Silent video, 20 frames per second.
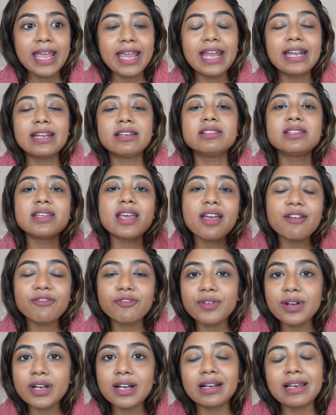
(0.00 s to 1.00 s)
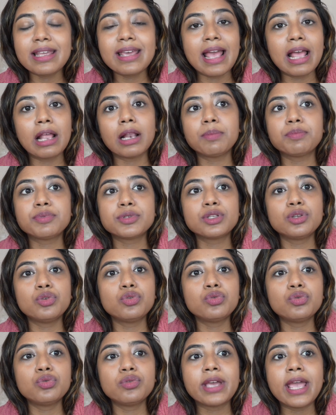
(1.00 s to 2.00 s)
It definitely helps
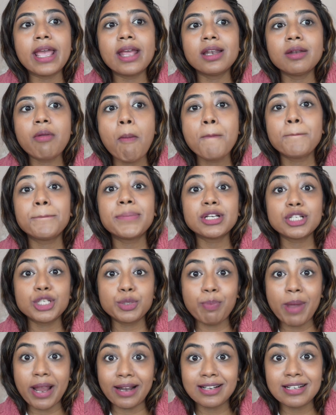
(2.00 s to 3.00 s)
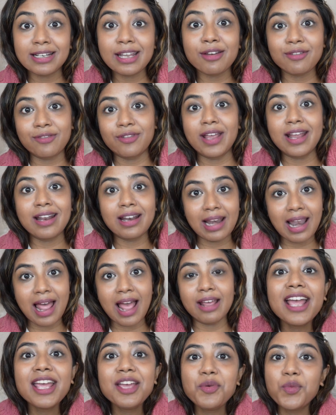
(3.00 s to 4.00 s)
you gain perspective in
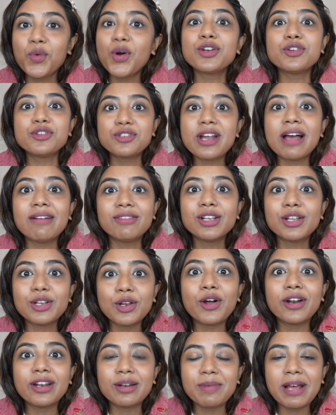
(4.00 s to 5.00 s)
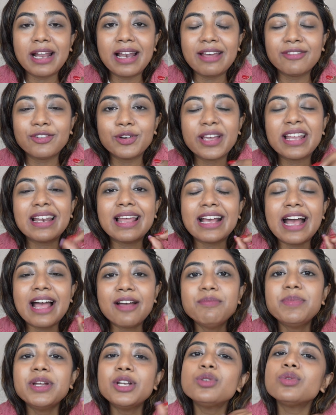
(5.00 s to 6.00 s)
life. I want to travel a lot in my life, okay? Like,
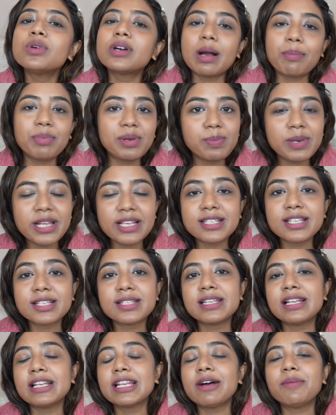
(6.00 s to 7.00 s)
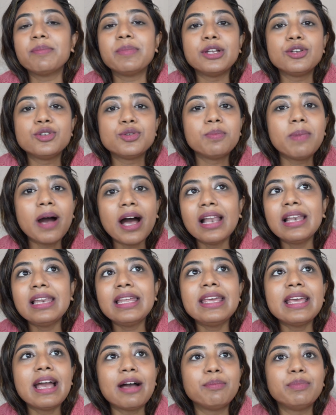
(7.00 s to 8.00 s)
I've been to a couple places till now. I've been to
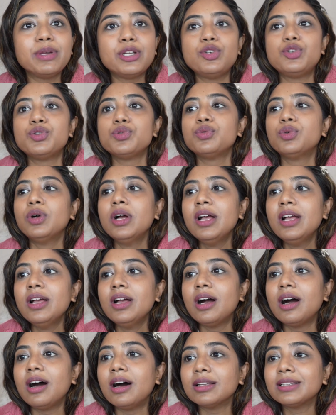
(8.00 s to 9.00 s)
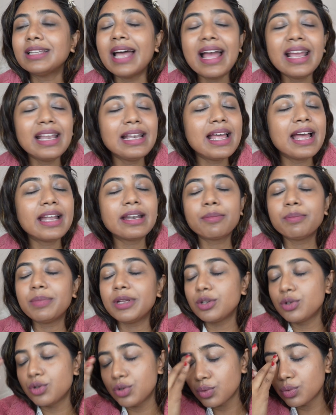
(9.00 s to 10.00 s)
Bali, I've been to Thailand, I've
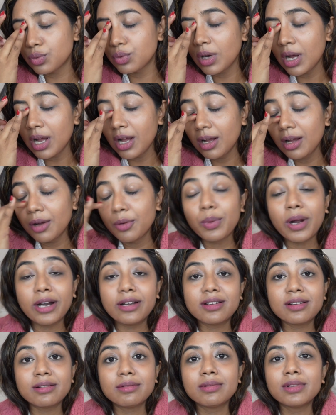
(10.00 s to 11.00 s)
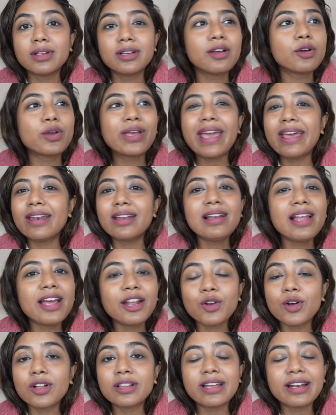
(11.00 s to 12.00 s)
been to
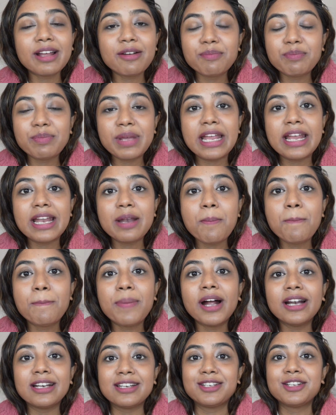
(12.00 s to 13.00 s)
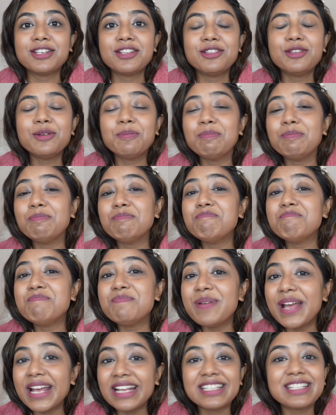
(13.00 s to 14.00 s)
Kerala and all that I've been. But the
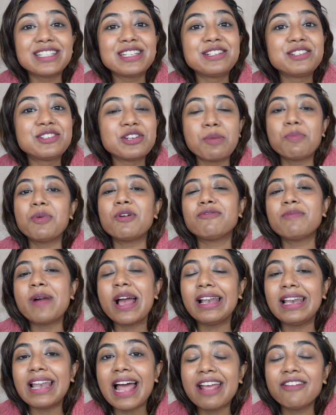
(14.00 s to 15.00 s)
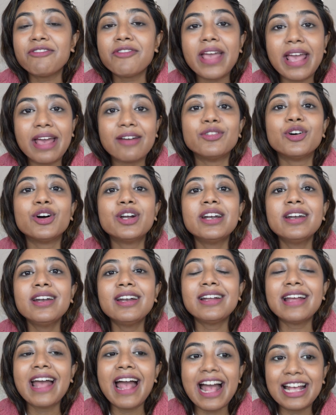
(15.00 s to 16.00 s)
best trip of my life ever
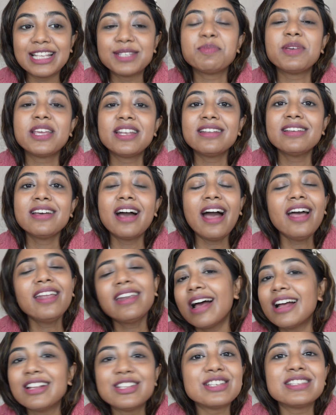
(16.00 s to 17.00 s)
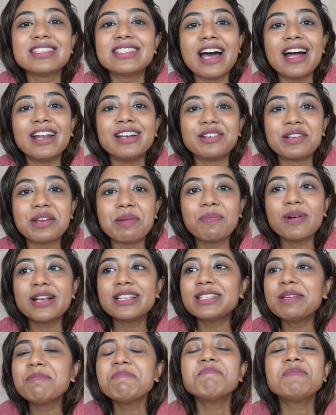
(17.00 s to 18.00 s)
has been a Rajasthan trip.
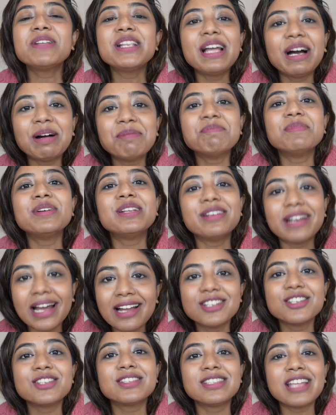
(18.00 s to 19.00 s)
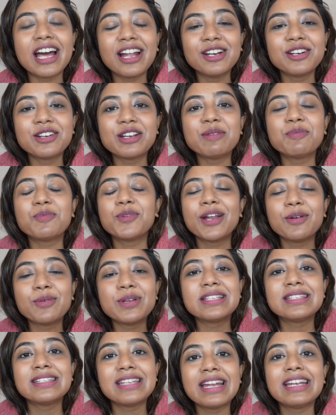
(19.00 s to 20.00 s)
A simple, humble Rajasthan trip where
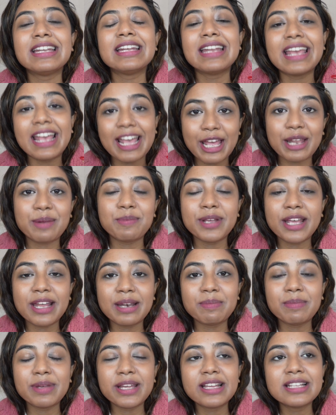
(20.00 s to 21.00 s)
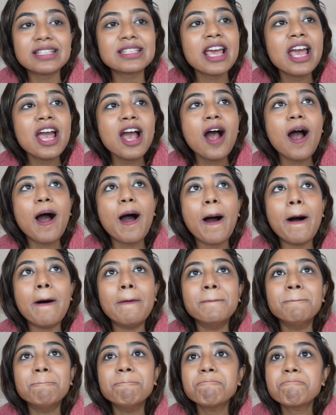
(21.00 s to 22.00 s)
we stayed in
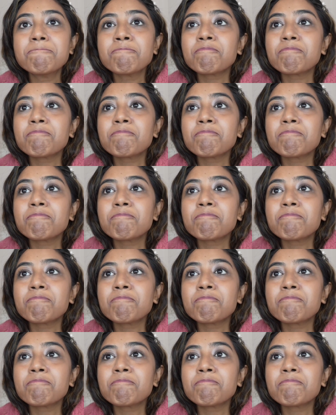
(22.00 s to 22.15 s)
Airbnbs.